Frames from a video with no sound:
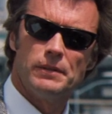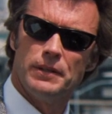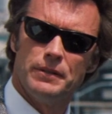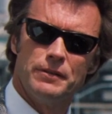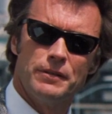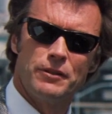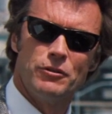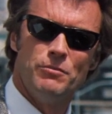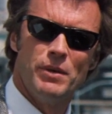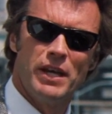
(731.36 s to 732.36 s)
Well, you're a
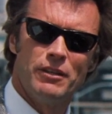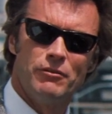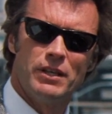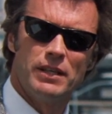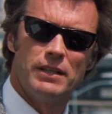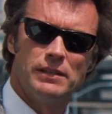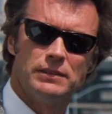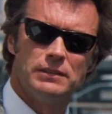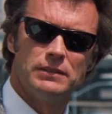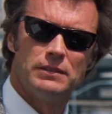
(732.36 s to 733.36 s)
good man, Lieutenant.
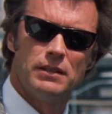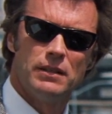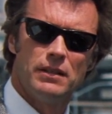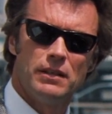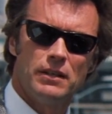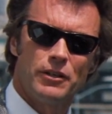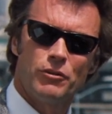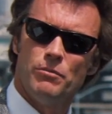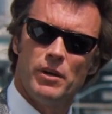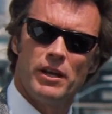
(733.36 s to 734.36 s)
A
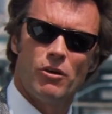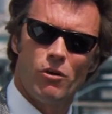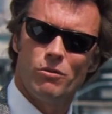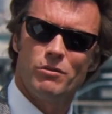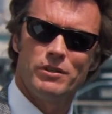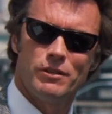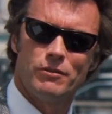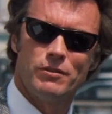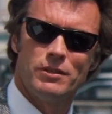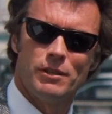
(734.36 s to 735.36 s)
good man always
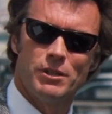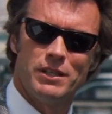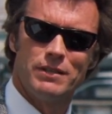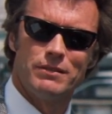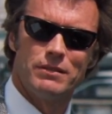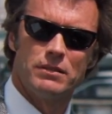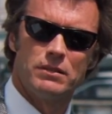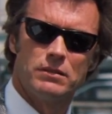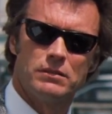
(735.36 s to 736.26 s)
knows his limitations.